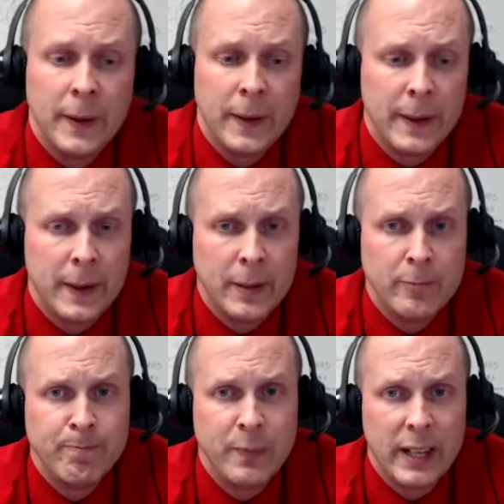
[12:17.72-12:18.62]

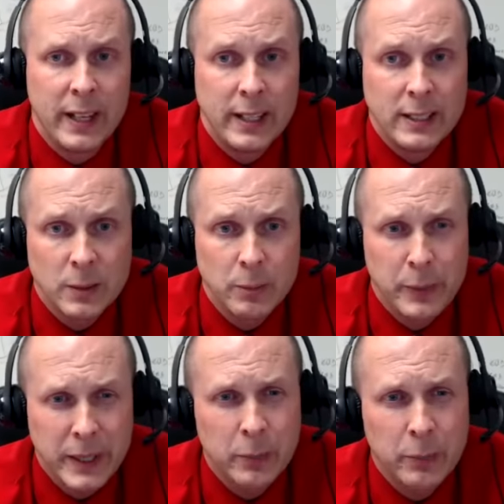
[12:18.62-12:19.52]
And it's a
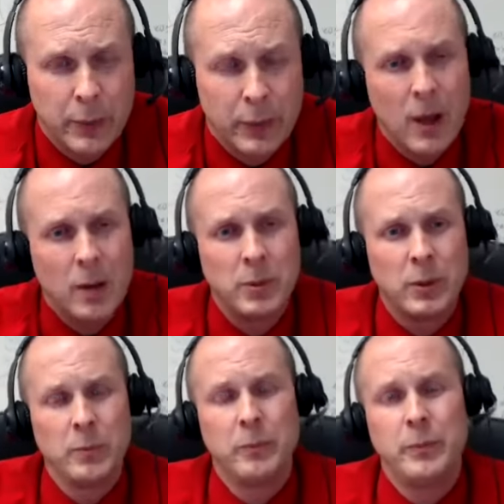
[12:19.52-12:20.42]
big
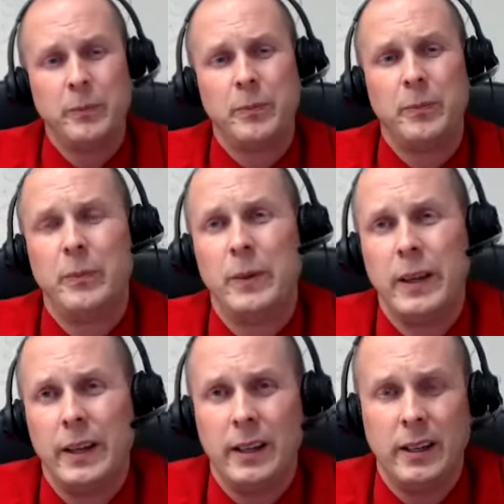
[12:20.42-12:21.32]
problem
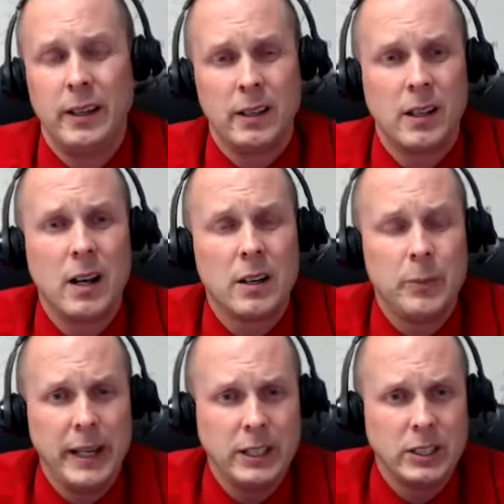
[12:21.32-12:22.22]
in a lot of
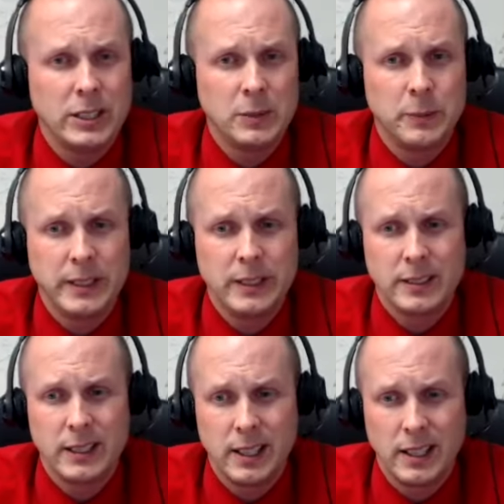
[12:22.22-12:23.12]
patients
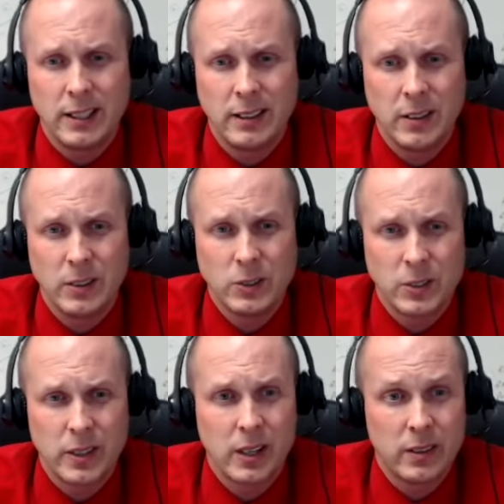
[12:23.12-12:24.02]
because, again, those
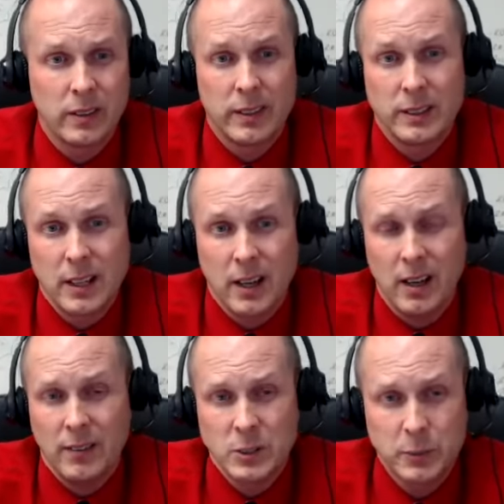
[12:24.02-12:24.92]
are not good things to
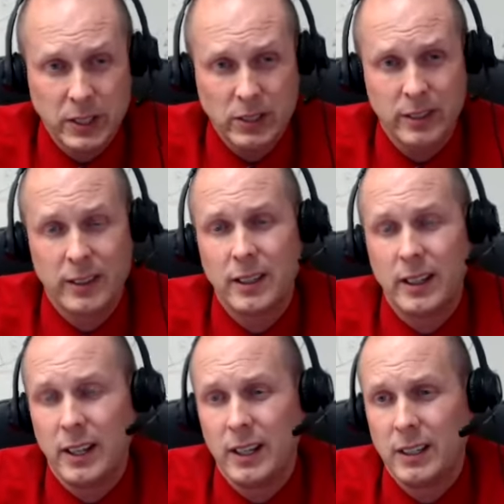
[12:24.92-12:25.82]
have, especially the
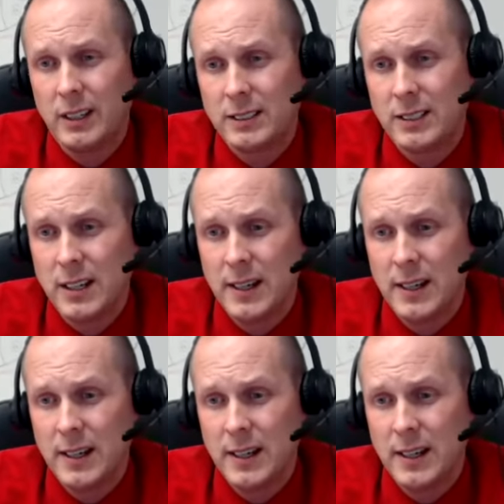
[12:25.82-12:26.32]
lightheadedness.